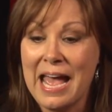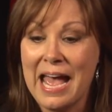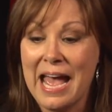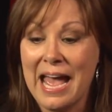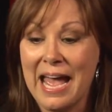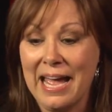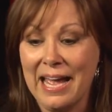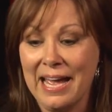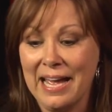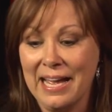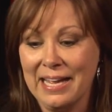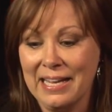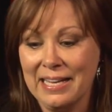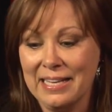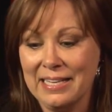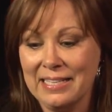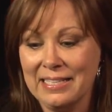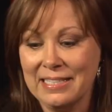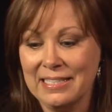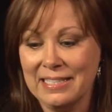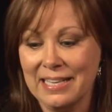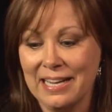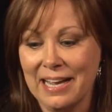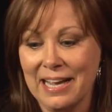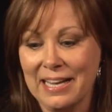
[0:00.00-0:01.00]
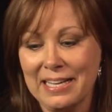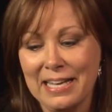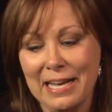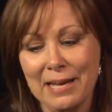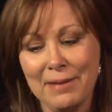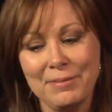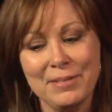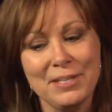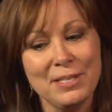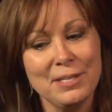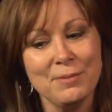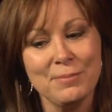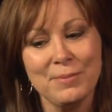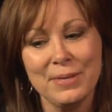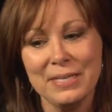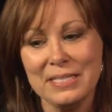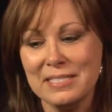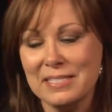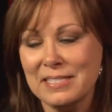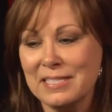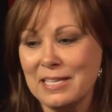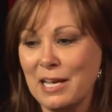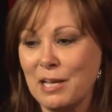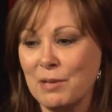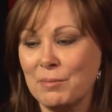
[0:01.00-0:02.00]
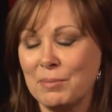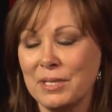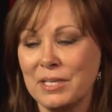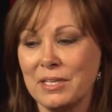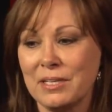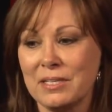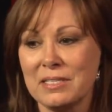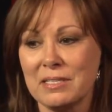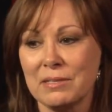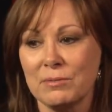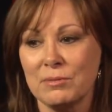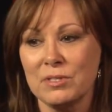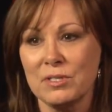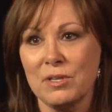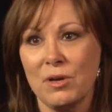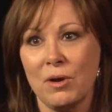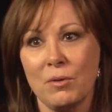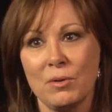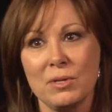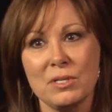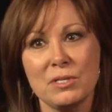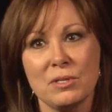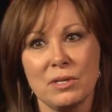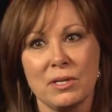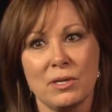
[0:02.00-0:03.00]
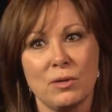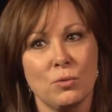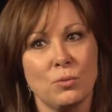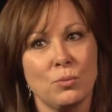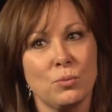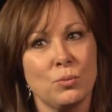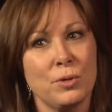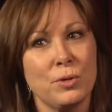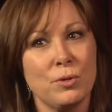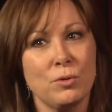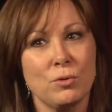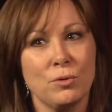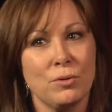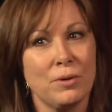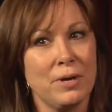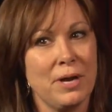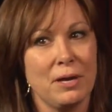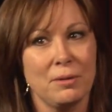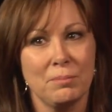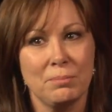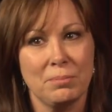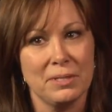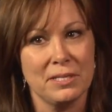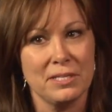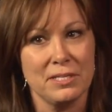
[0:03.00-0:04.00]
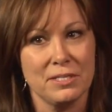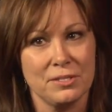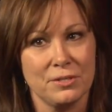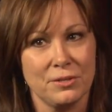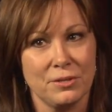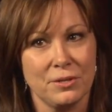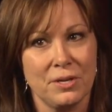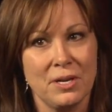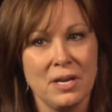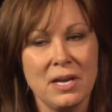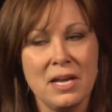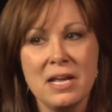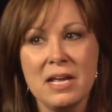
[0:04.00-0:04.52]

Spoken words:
And I kept it in my set because it was always like a real crowd pleaser.